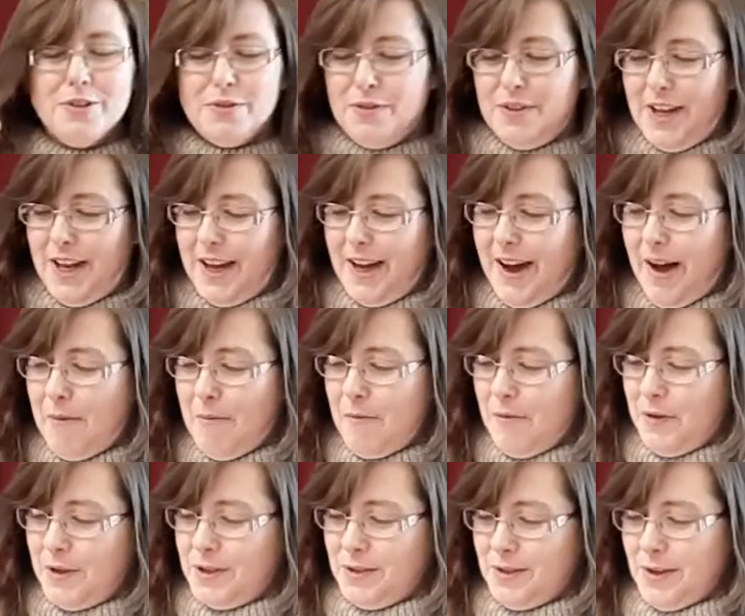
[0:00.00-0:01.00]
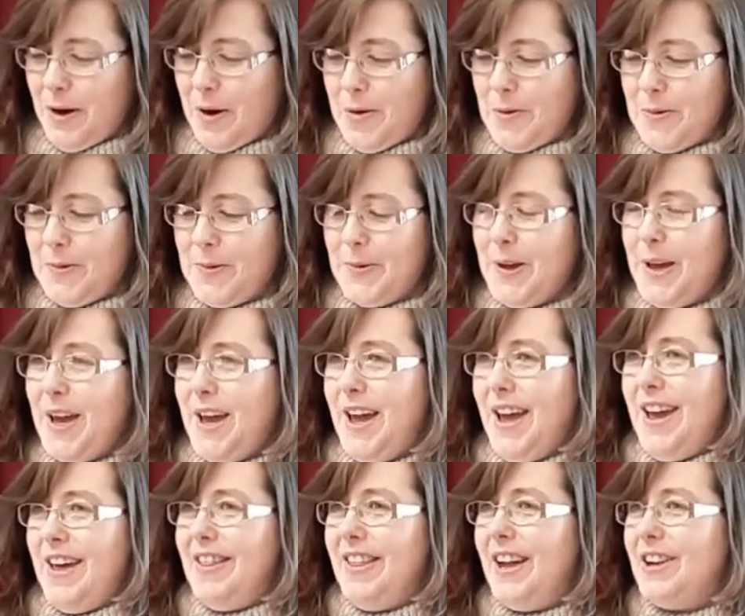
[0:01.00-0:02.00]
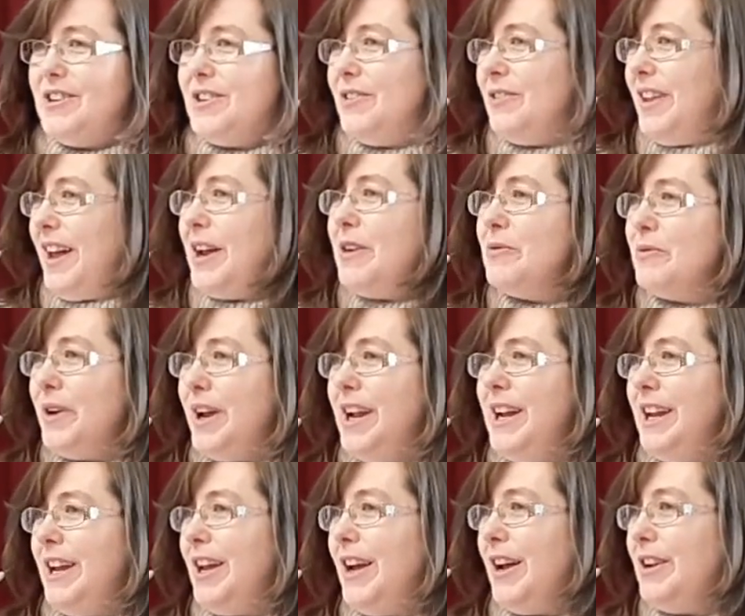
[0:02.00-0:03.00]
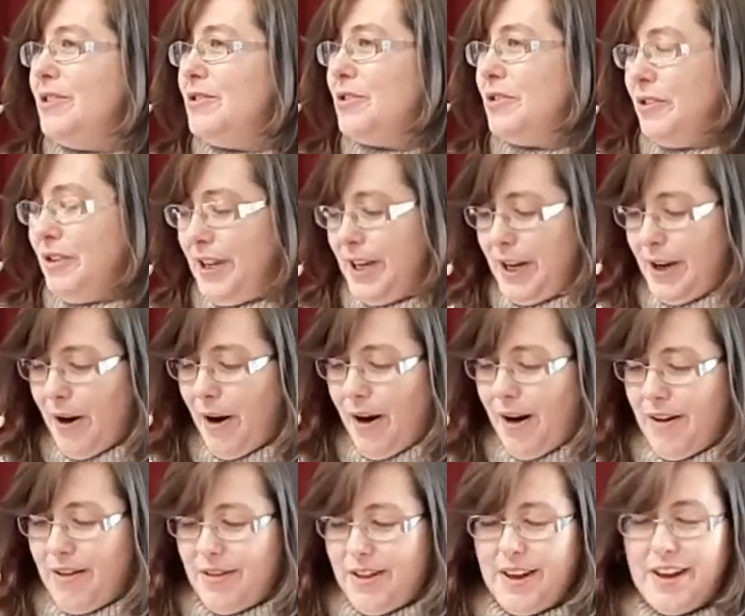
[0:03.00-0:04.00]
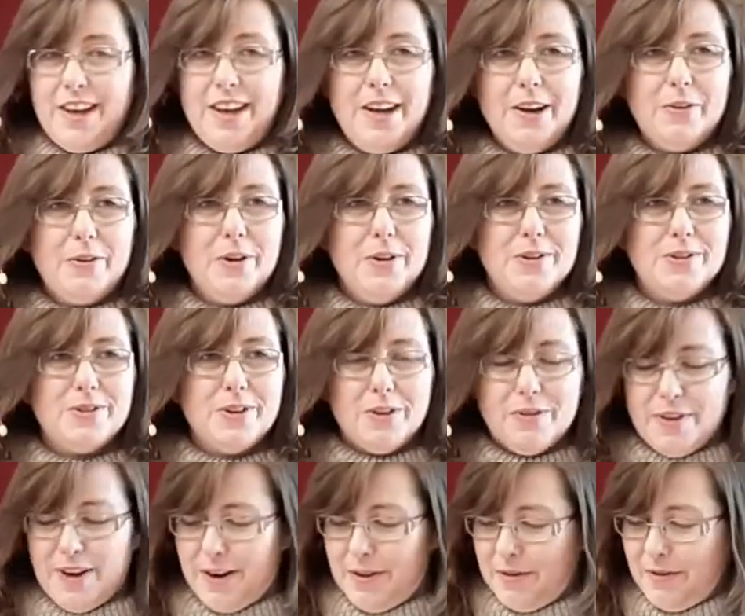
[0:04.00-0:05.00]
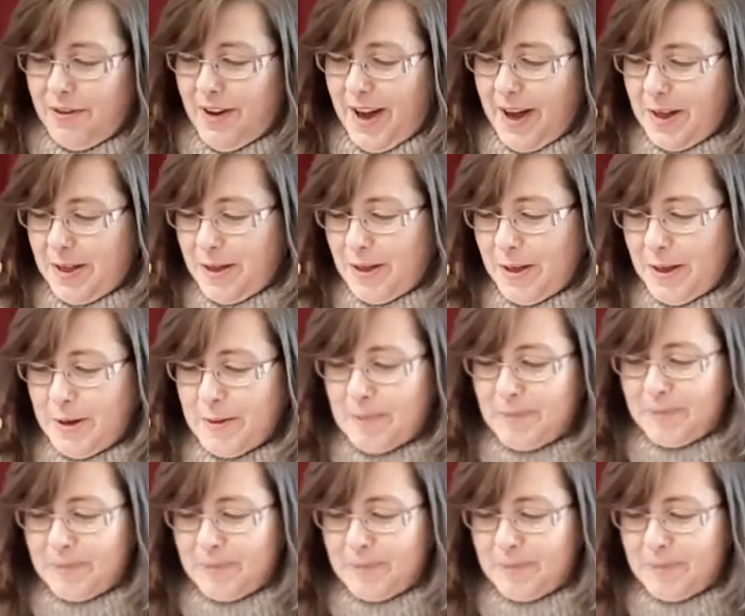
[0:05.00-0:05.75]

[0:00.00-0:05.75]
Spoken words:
of their comfort zone that they really and truly are the heroes of our faith.